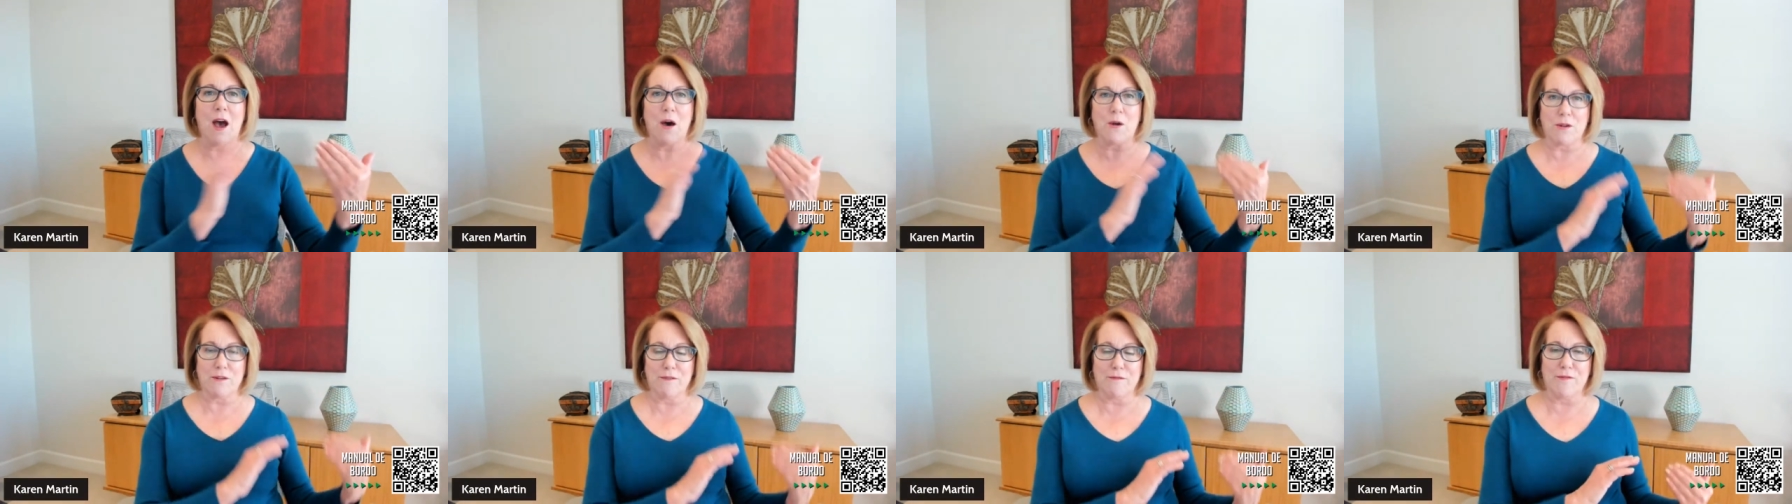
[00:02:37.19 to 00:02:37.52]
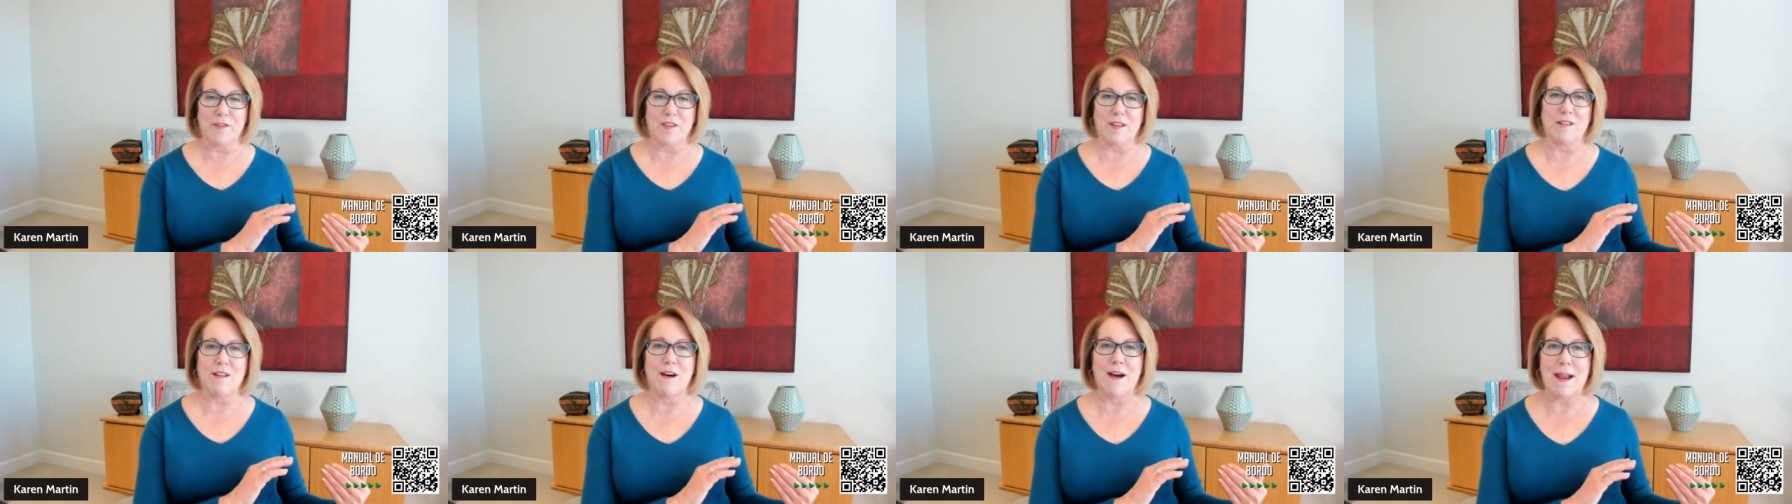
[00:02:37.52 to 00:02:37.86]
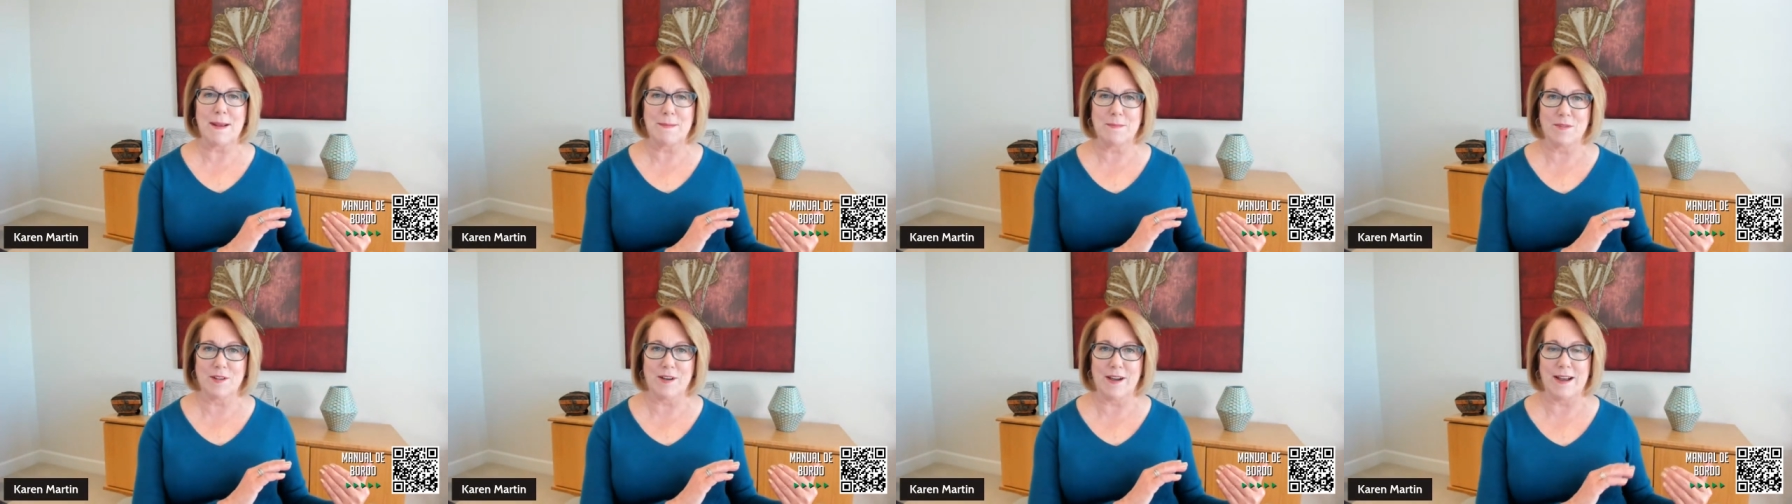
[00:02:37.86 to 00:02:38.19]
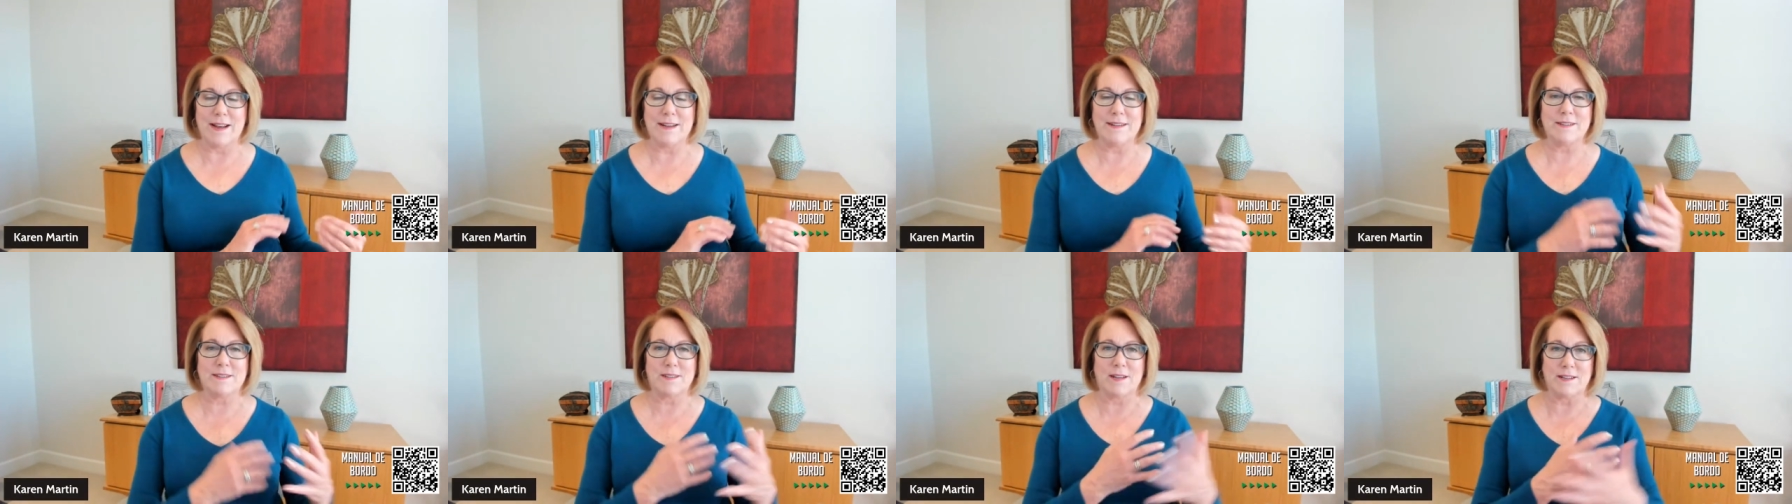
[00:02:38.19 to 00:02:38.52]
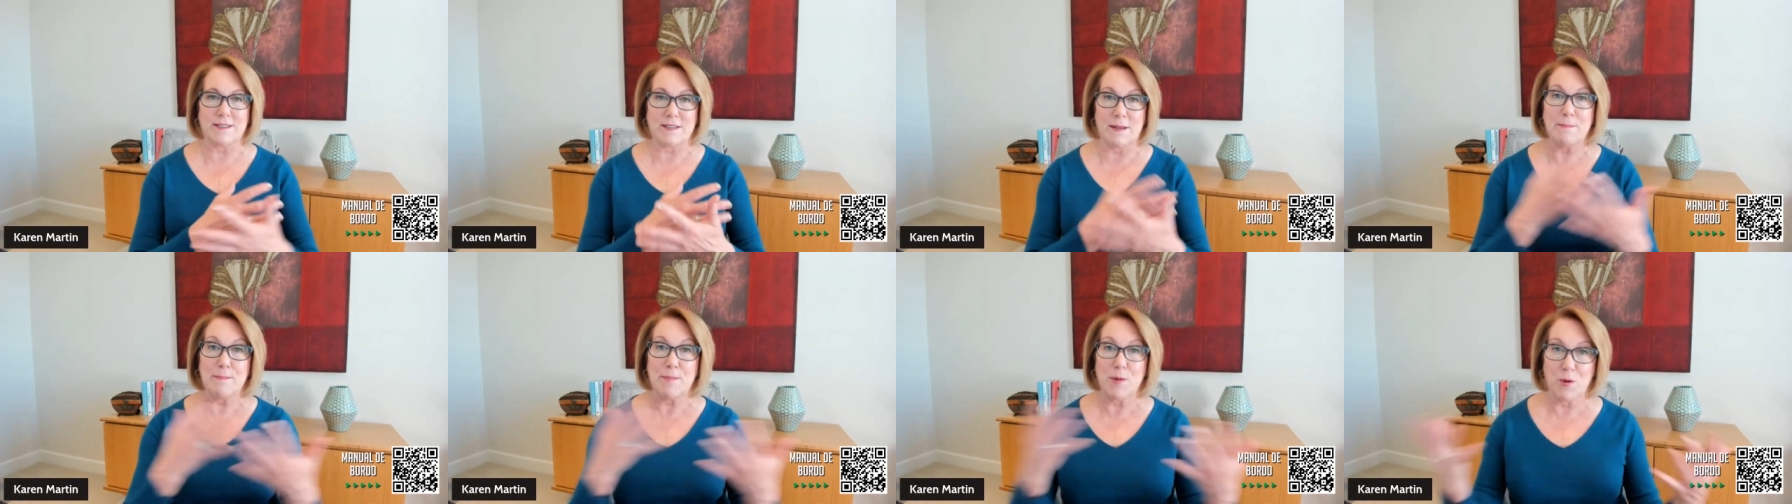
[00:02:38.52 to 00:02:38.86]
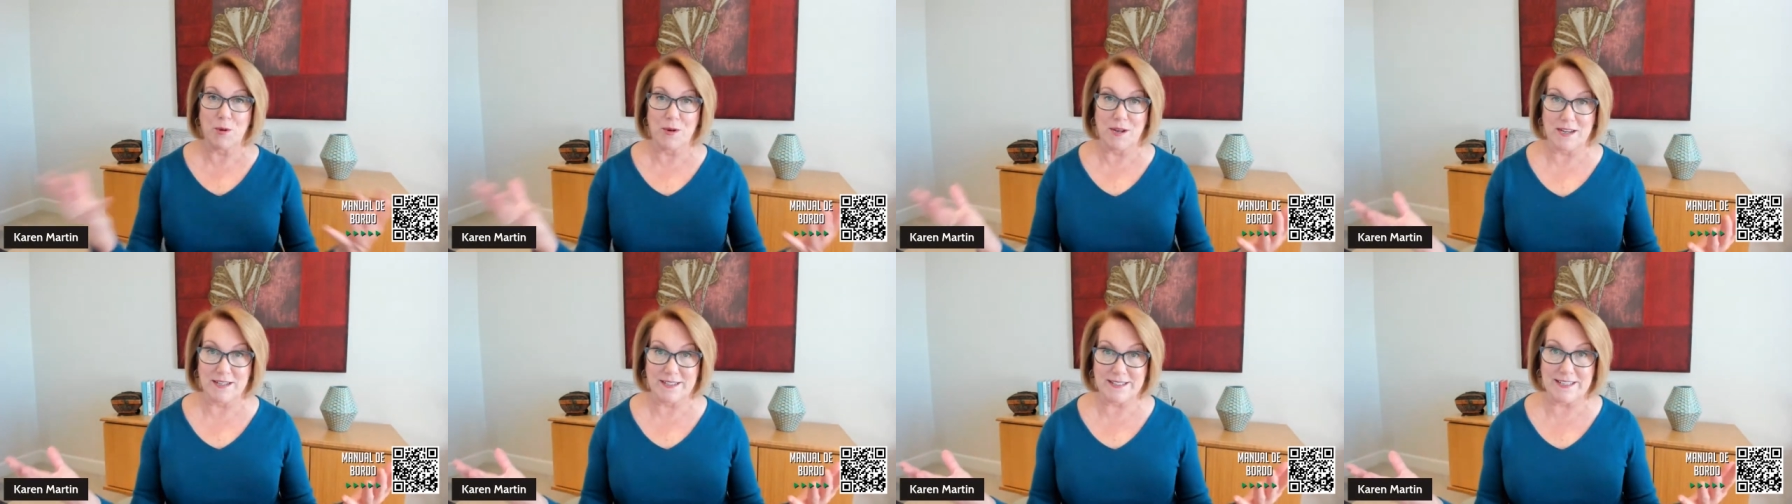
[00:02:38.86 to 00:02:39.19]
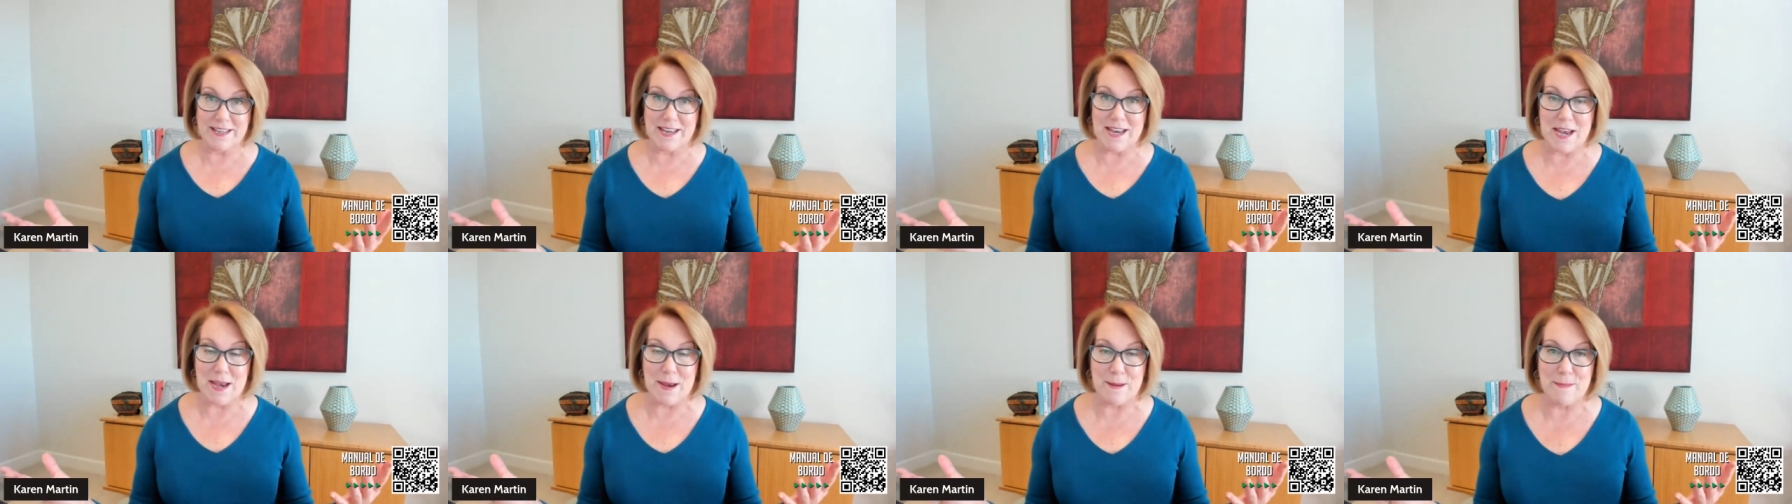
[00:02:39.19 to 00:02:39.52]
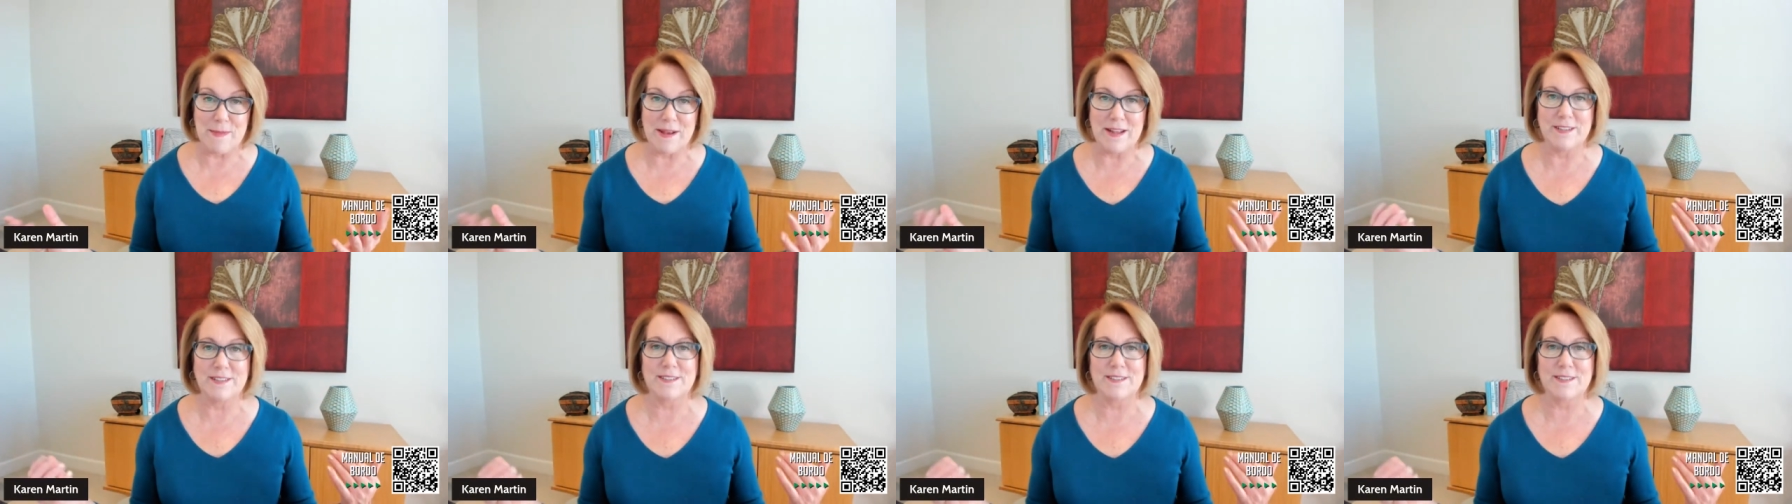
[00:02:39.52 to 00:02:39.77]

out of the limelight as I'm building a team.